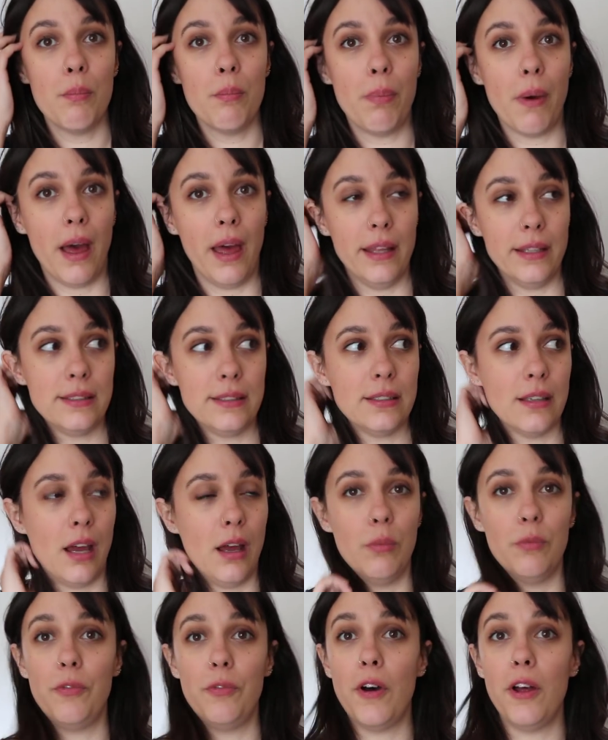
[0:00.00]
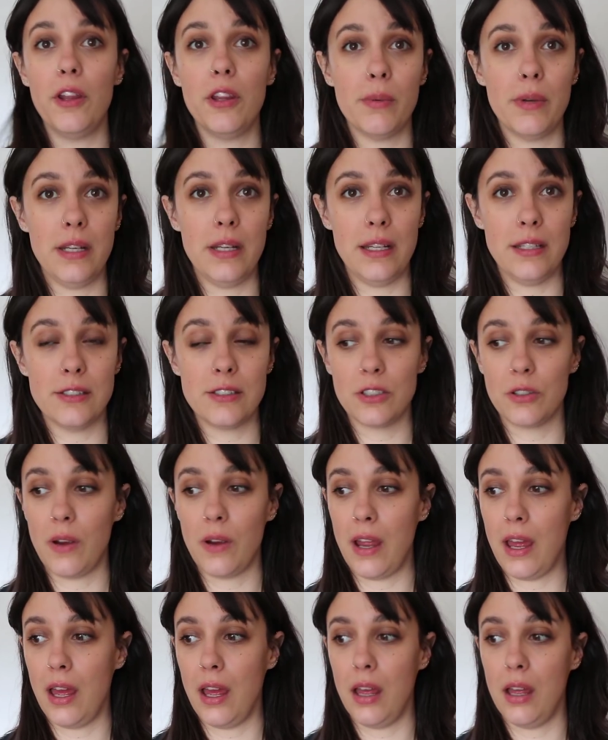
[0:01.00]
But follow them on
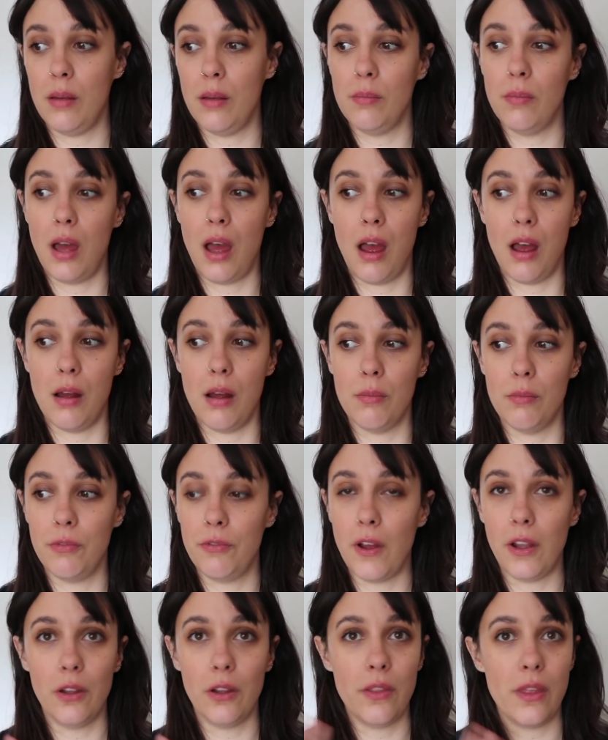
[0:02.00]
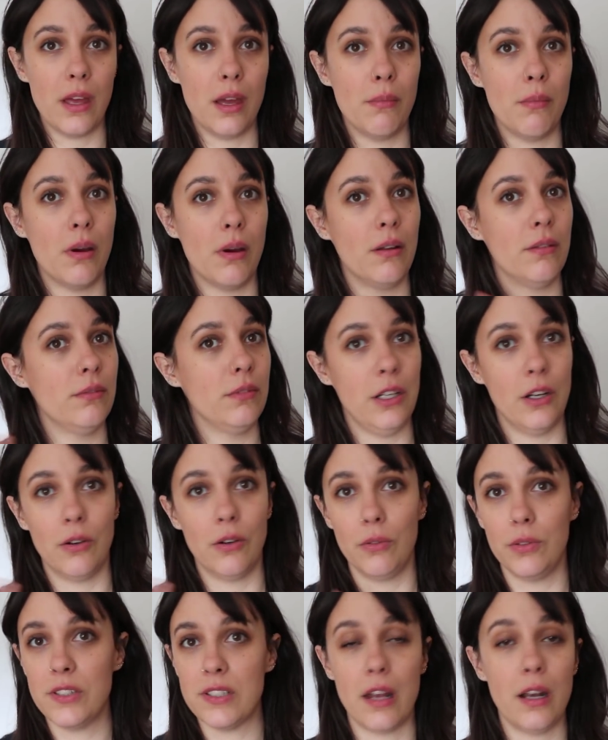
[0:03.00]
Instagram, follow them,
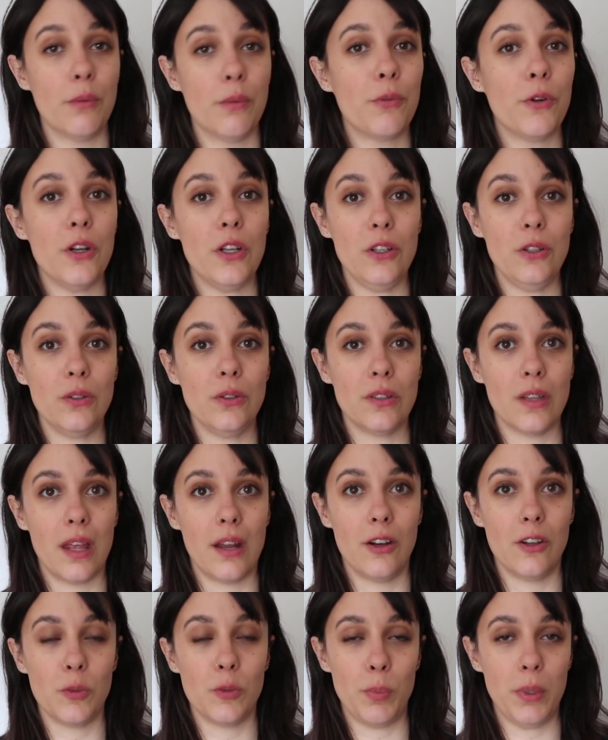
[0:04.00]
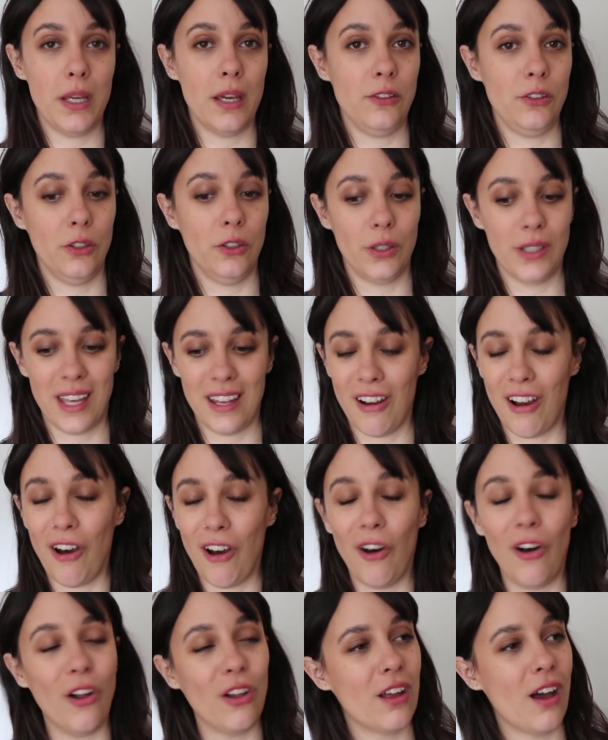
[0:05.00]
sign up for newsletters, because you'll get
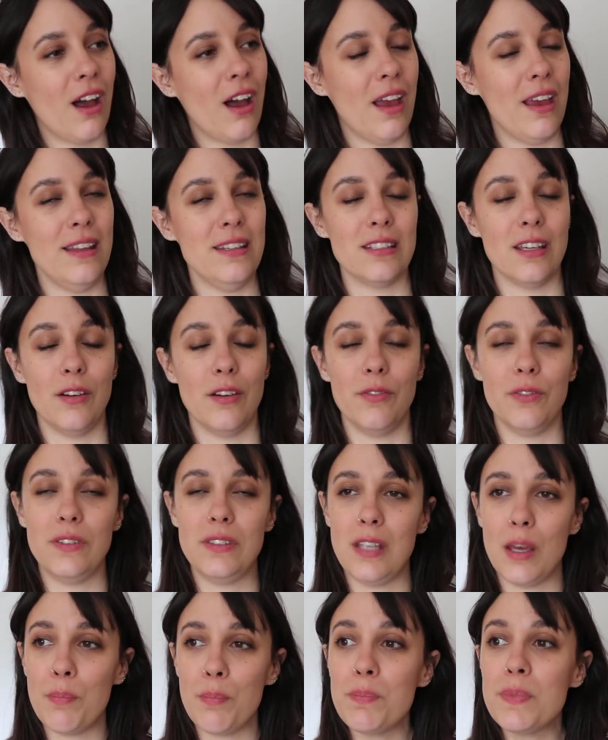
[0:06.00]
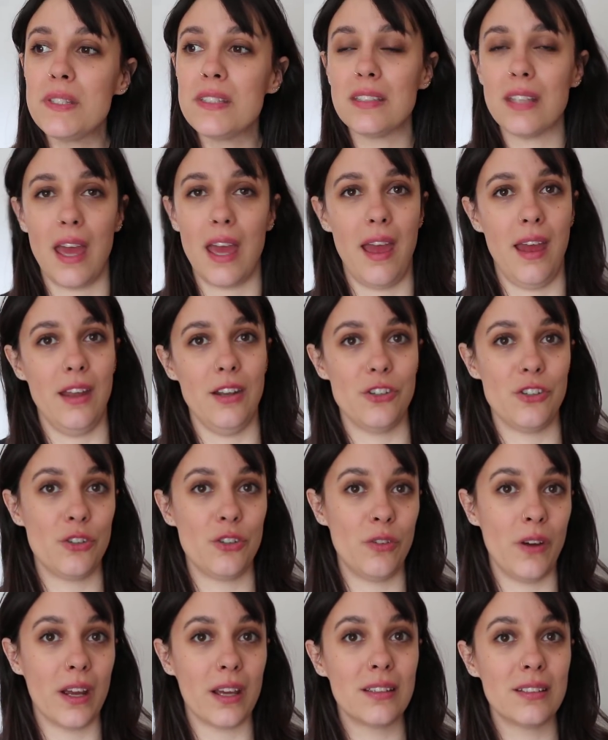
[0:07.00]
all kinds of tips and
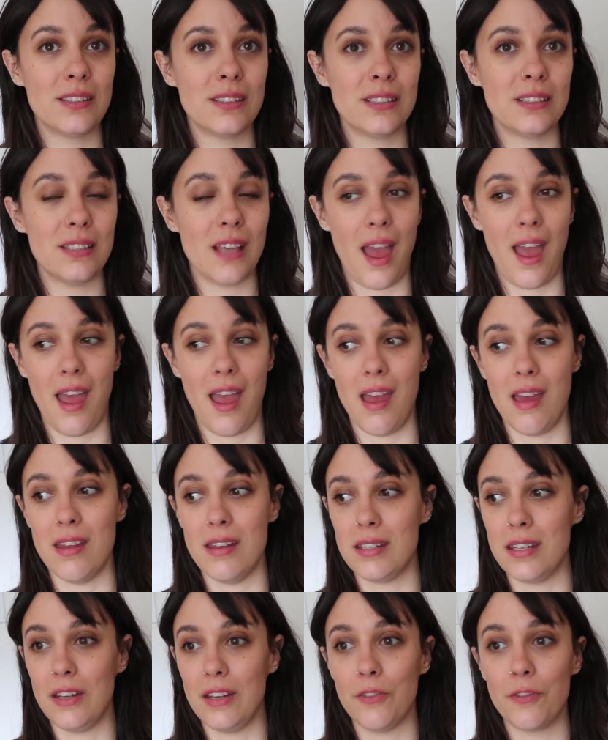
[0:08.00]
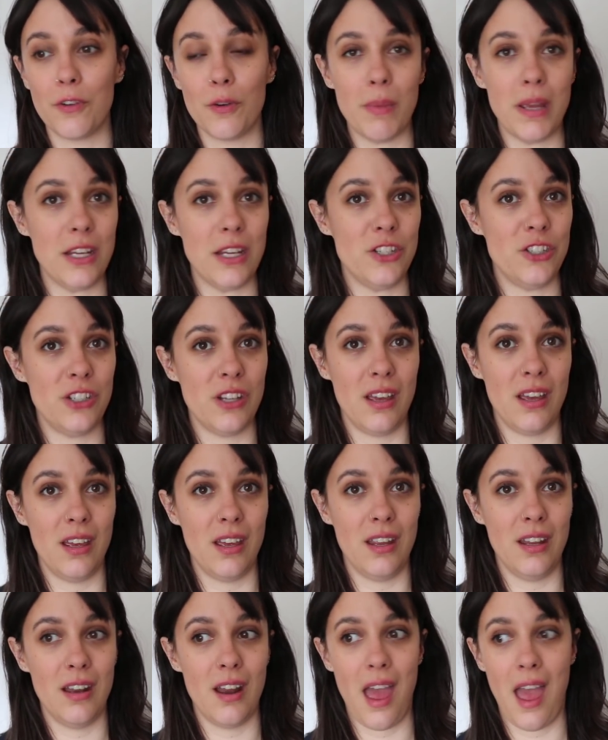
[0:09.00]
tricks and
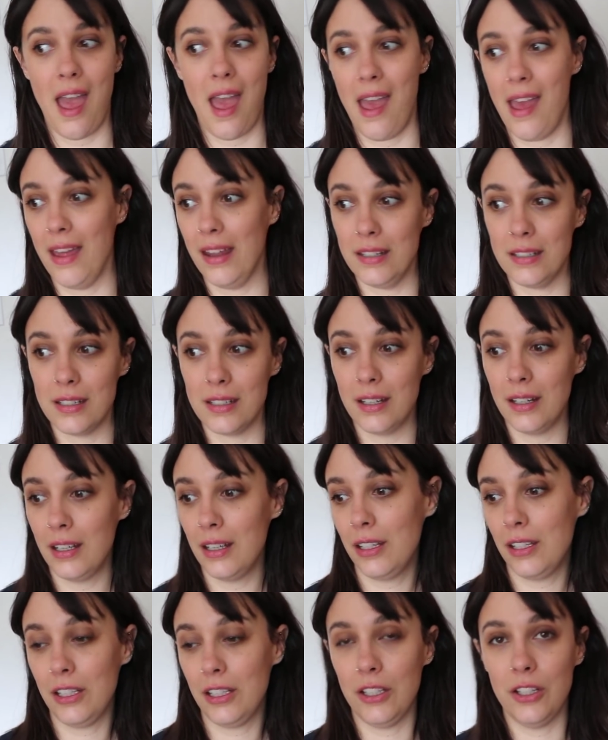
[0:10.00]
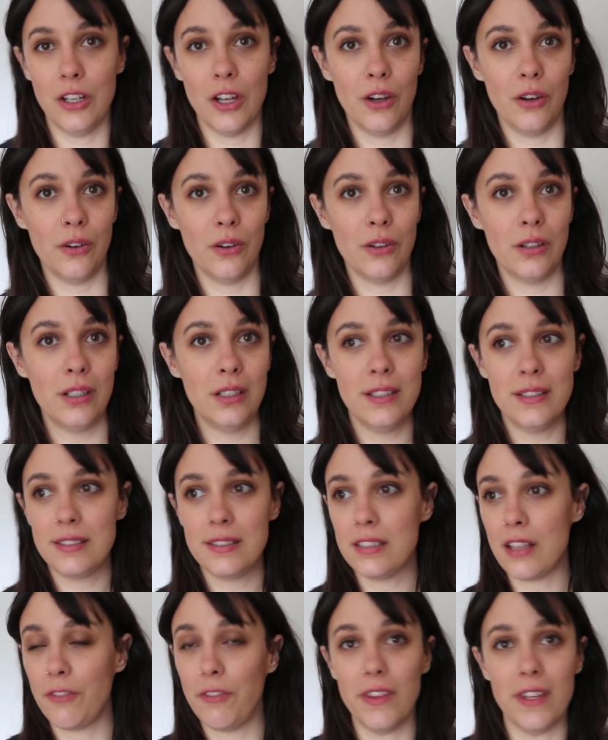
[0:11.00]
information and,
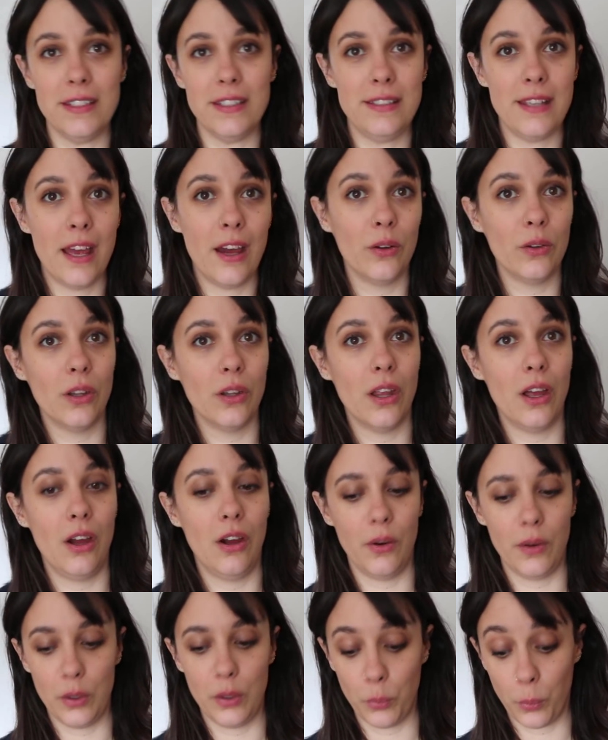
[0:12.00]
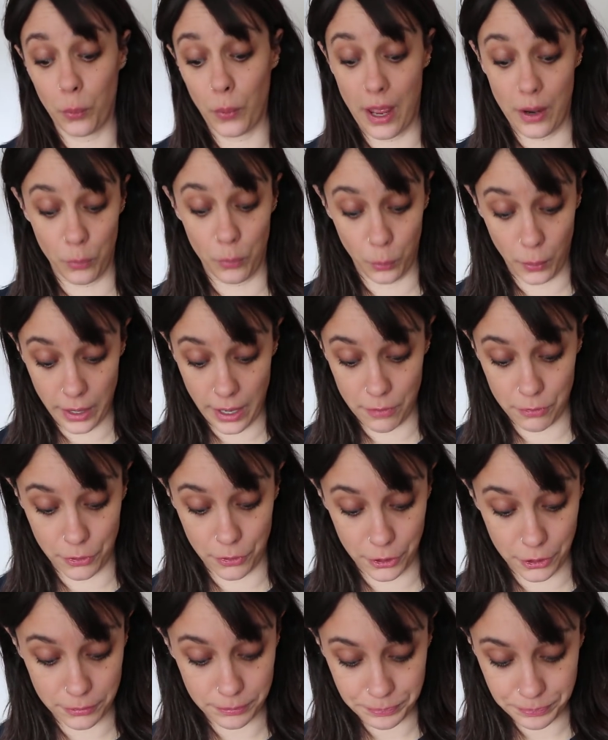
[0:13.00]
stuff on the down low and
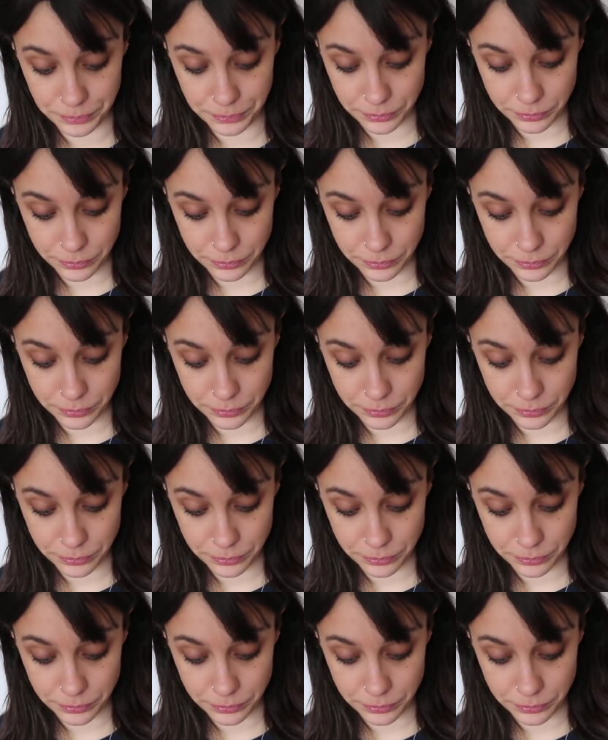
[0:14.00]
whatever.